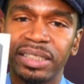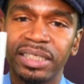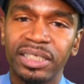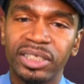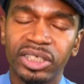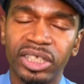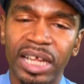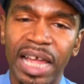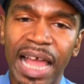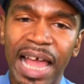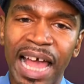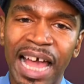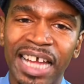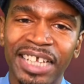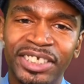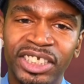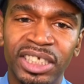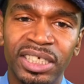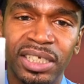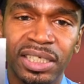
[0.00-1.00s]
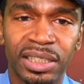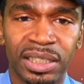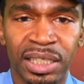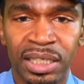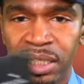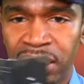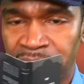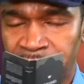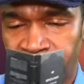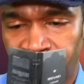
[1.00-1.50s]
There's the ashiness
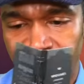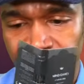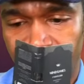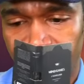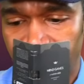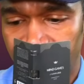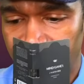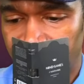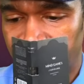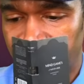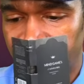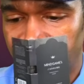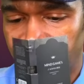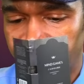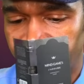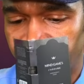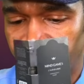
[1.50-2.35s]
in this fragrance that is